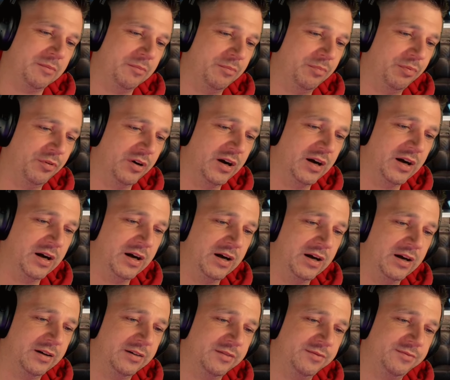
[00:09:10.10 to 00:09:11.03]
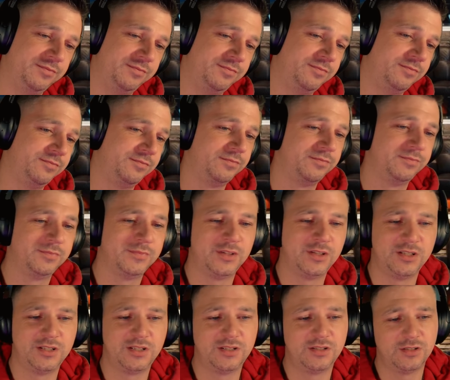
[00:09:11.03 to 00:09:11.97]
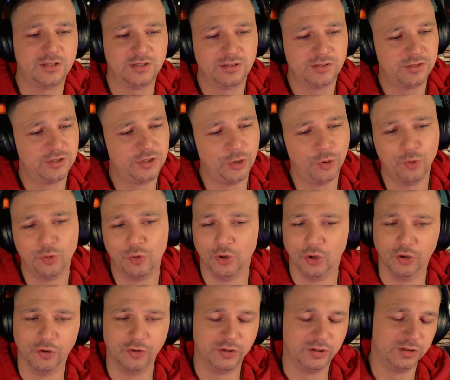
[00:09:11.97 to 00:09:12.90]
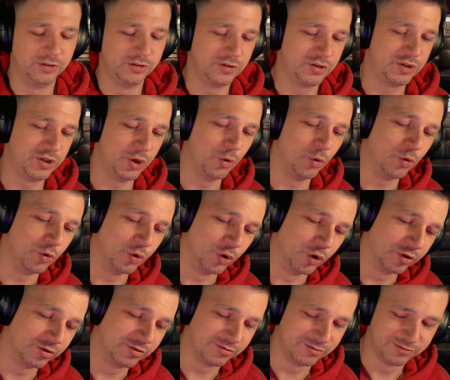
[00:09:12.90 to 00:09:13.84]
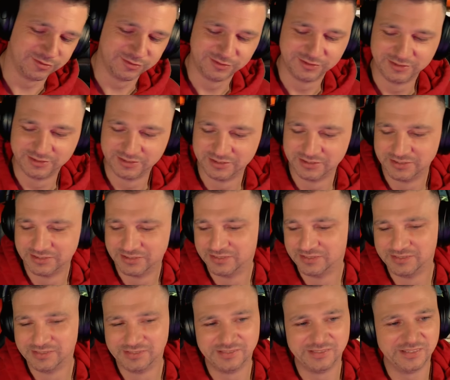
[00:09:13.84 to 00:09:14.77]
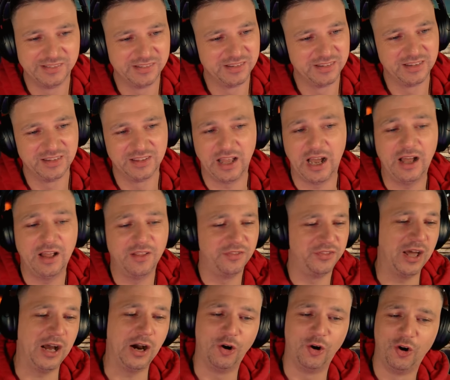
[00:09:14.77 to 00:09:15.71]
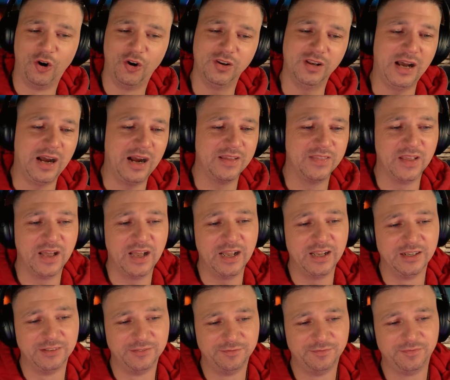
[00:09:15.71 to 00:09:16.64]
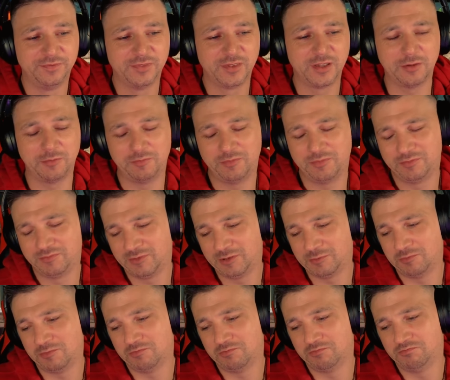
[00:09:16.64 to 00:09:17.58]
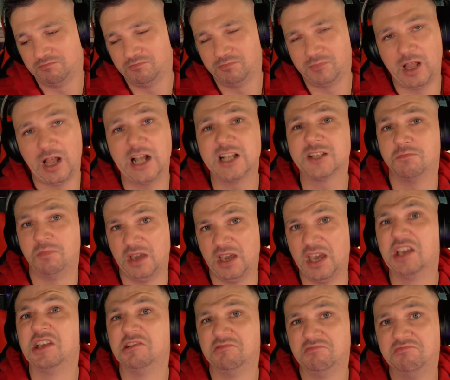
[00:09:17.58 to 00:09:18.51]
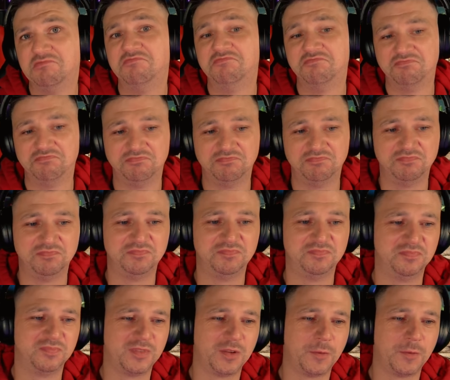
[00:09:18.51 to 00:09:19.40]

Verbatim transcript: bruh, just too good, too good. Lines in the seams that, that whole line there. That's big. Birds whistle when I walk